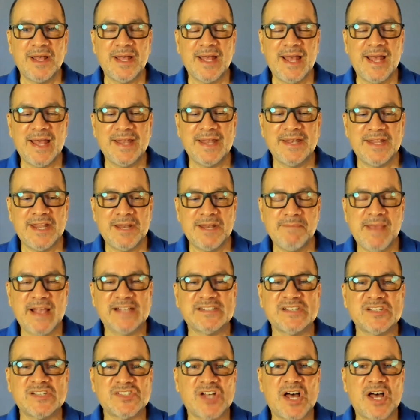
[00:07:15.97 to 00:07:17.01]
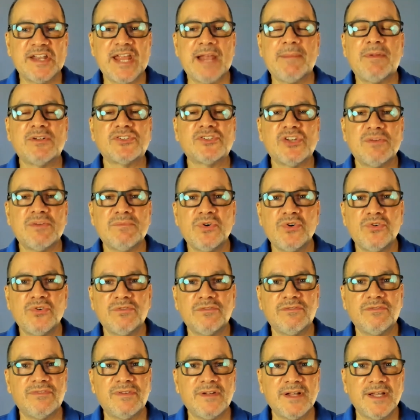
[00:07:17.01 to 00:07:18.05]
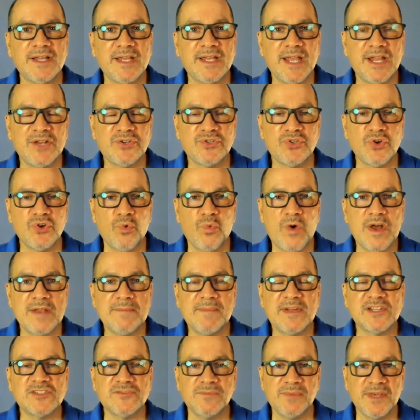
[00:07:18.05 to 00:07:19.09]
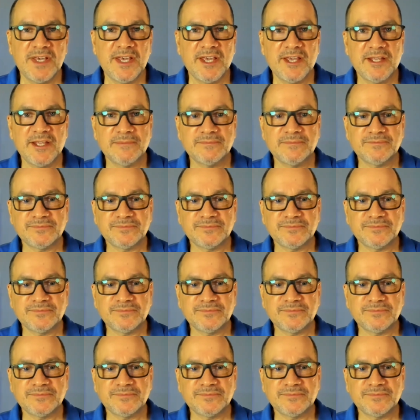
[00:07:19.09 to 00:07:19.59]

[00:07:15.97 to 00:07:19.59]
and it makes us unable to move into what must be.